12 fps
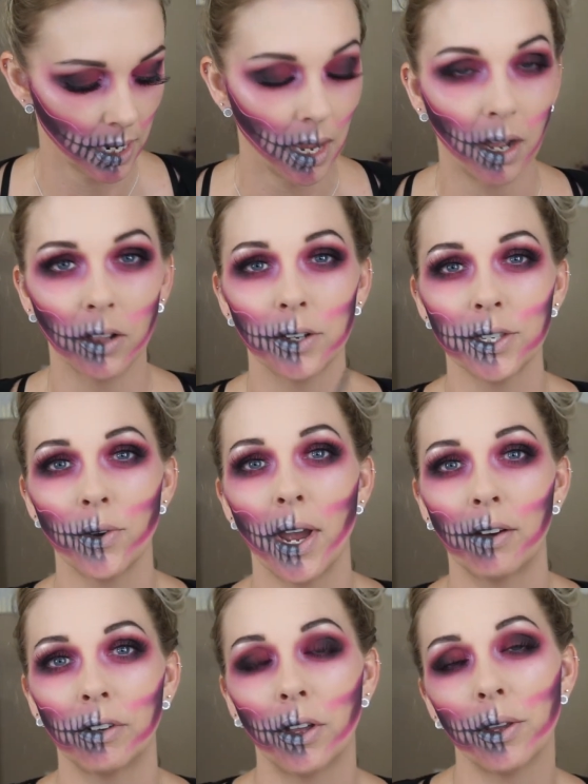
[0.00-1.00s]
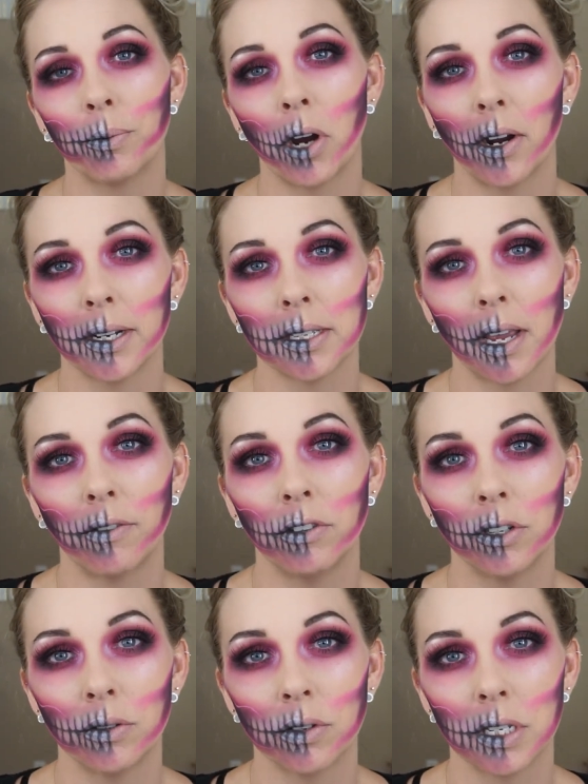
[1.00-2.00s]
I'll also have all the products I've
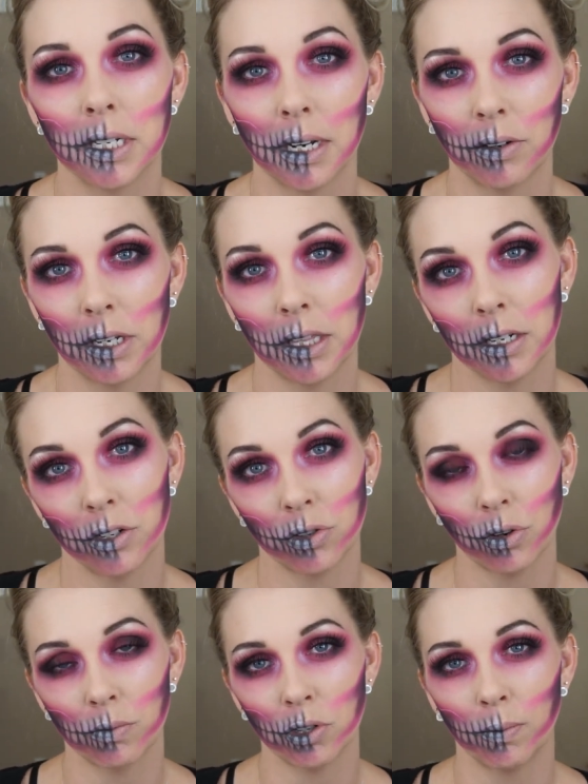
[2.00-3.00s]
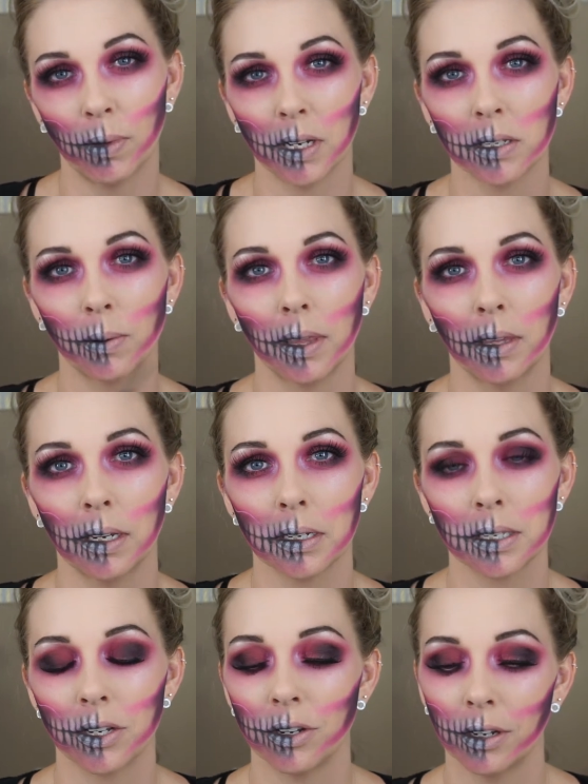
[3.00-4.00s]
used down in the description box with links,
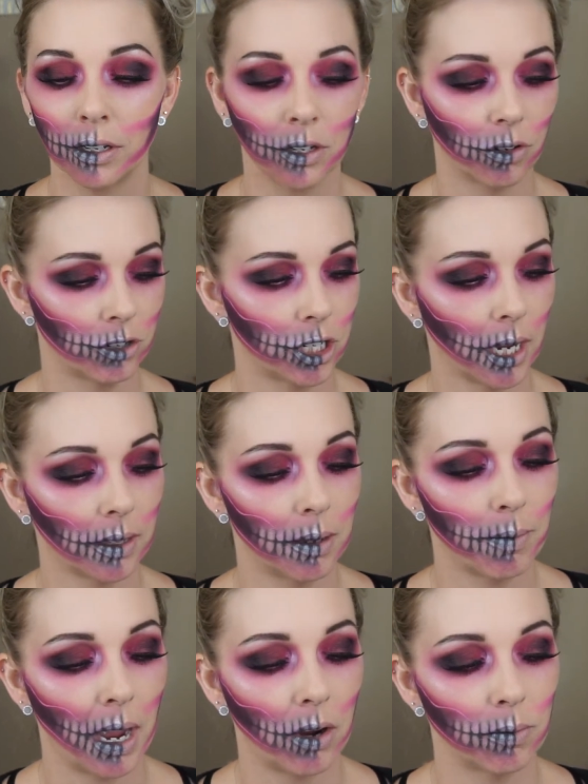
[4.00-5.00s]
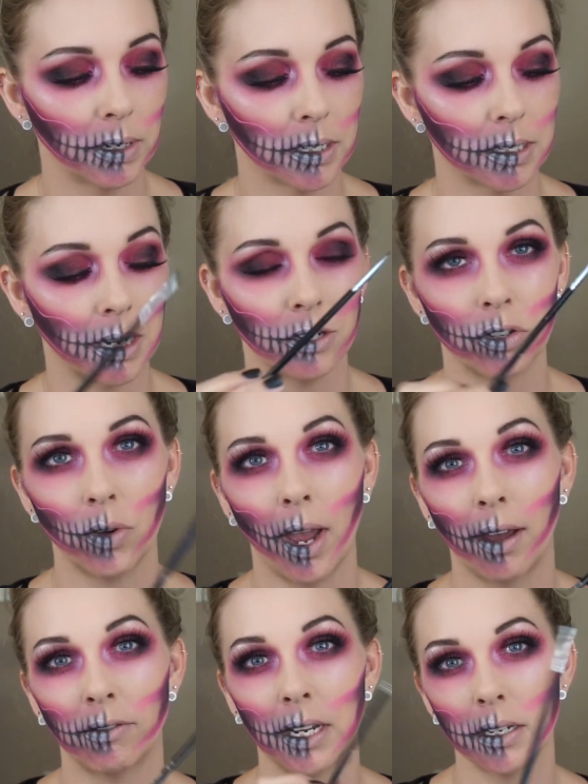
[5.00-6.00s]
so you can go check them out, because I do
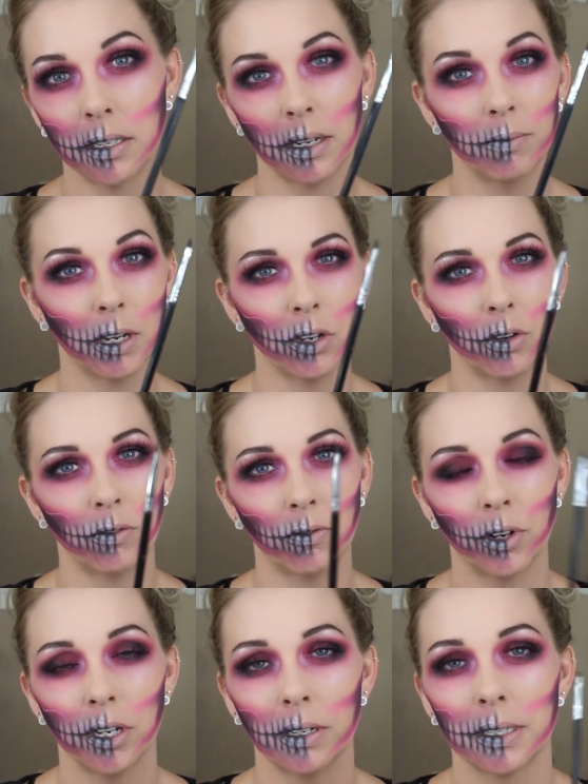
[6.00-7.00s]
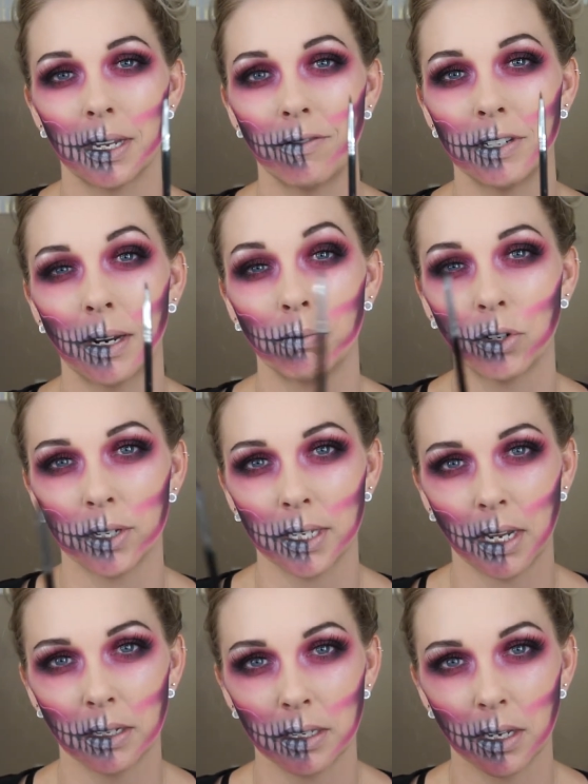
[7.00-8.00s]
have a Sigma code for you to save
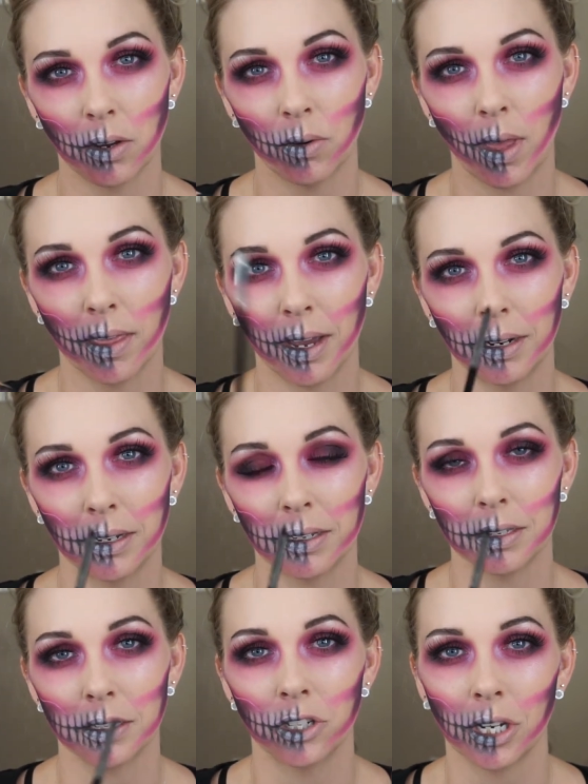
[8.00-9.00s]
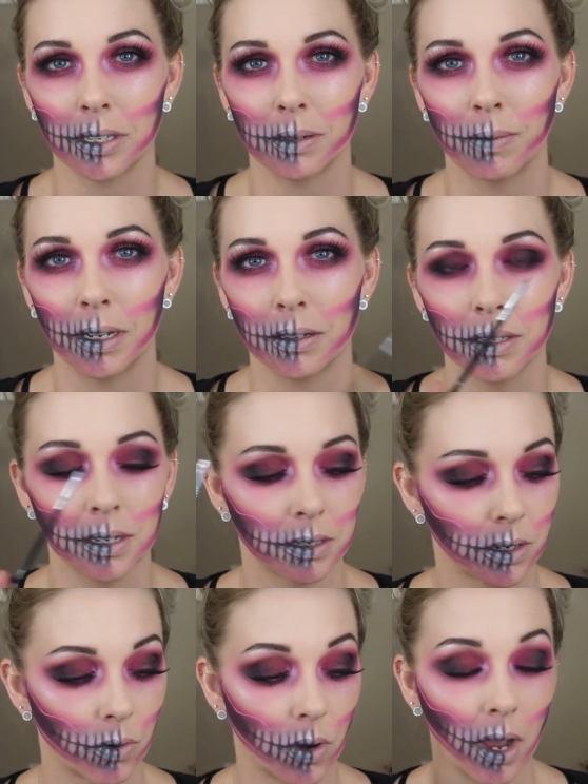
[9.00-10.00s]
10%, so that is just Mel's,
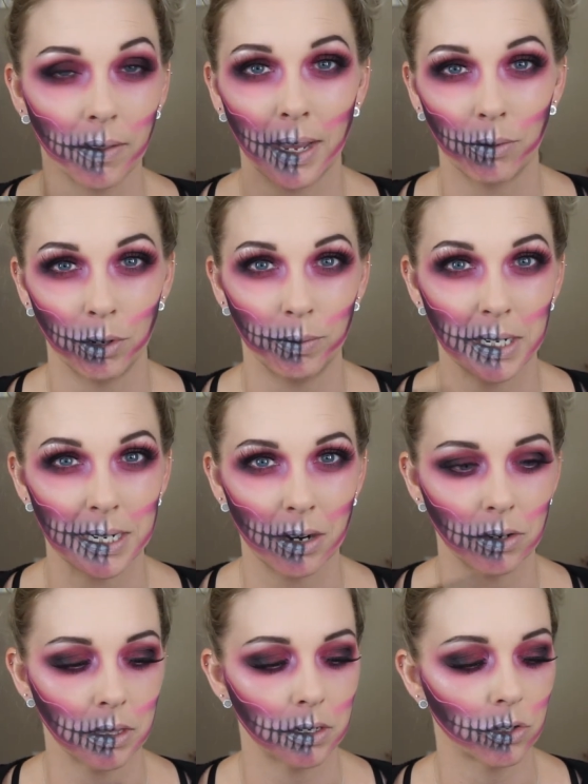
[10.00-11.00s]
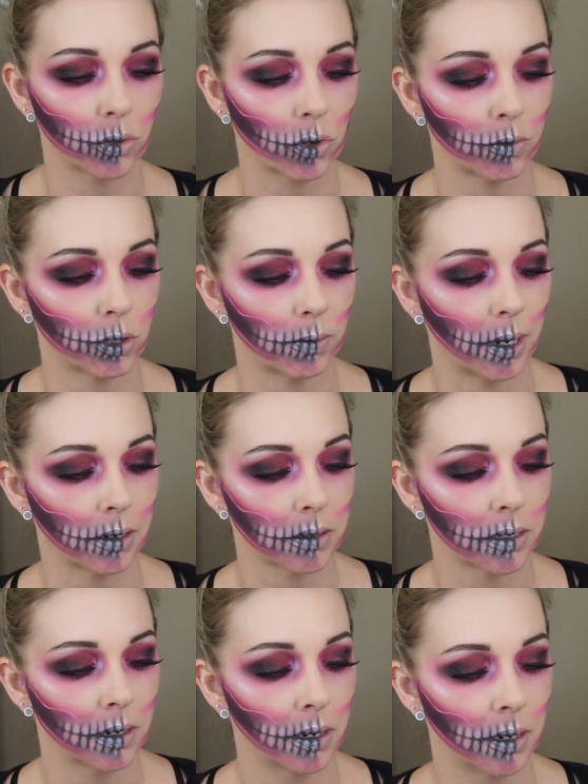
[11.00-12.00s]
so that will be down in the description box.